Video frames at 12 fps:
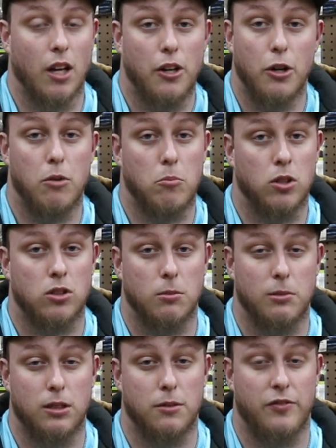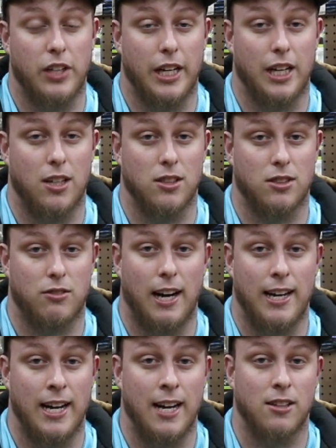Doing multiple videos
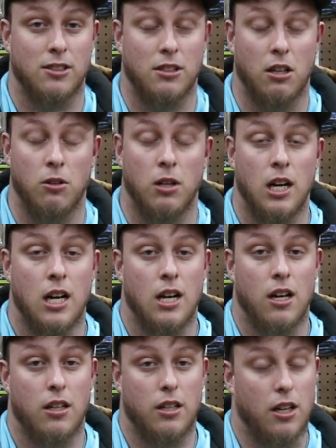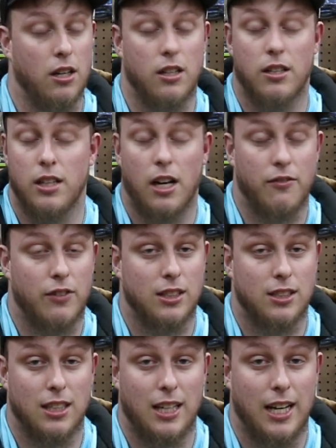right now, so not
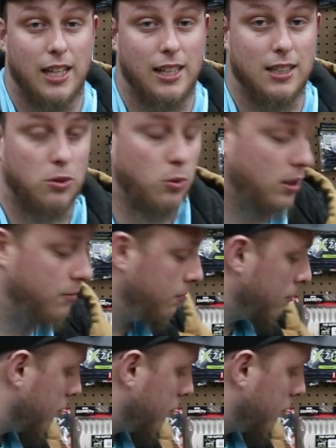verse of the day in this one,